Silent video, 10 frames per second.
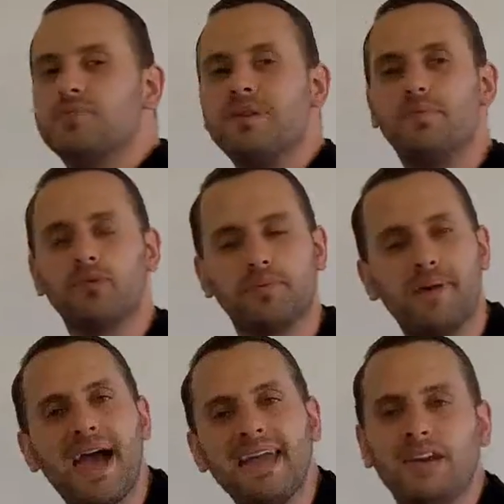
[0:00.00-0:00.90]
people that
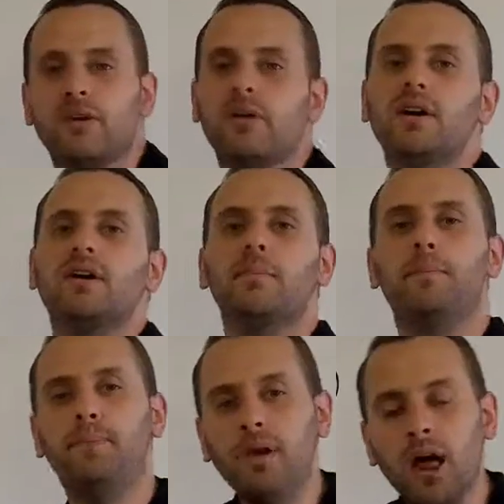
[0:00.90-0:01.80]
pay you
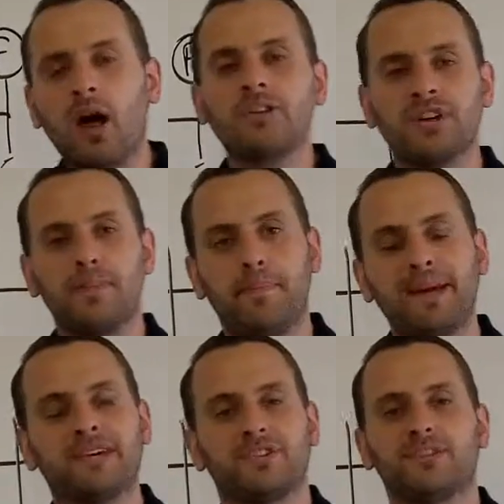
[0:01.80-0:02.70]
larger,
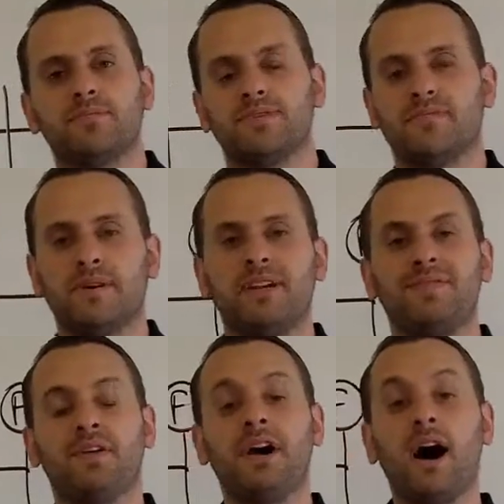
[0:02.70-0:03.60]
bigger sums of money
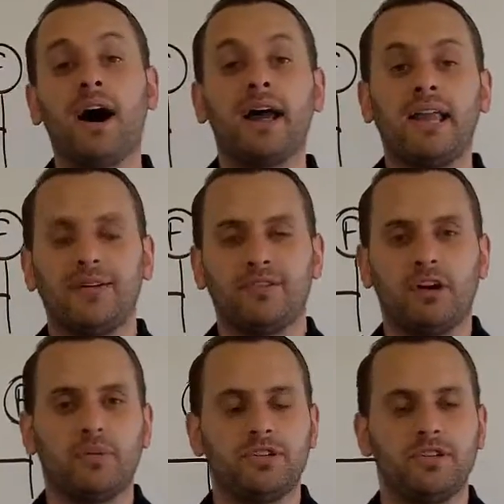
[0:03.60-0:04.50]
for your higher level
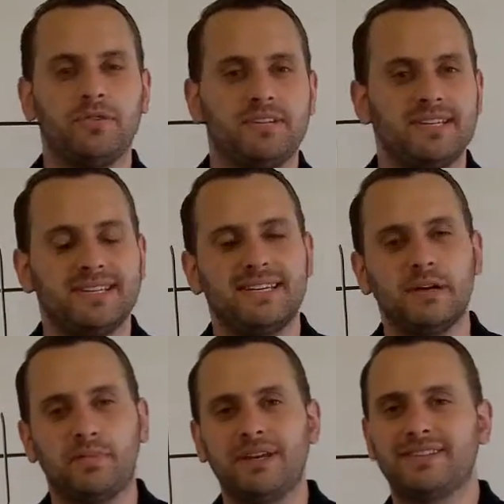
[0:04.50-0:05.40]
opportunities in
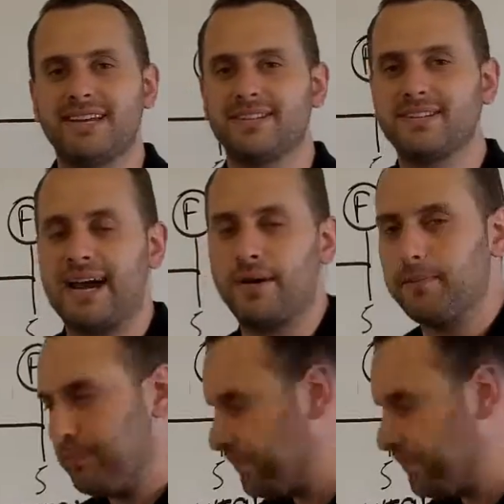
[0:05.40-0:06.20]
your business. Now,